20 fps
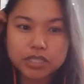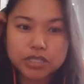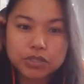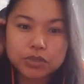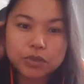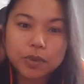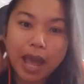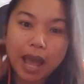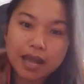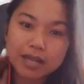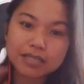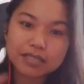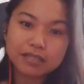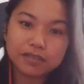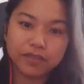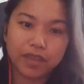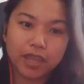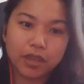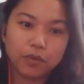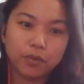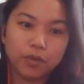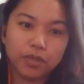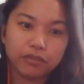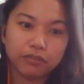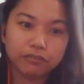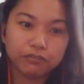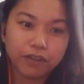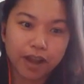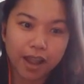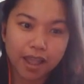to do Activate
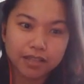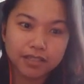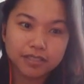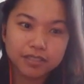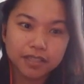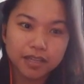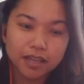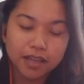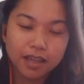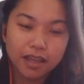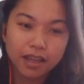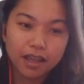with a friend.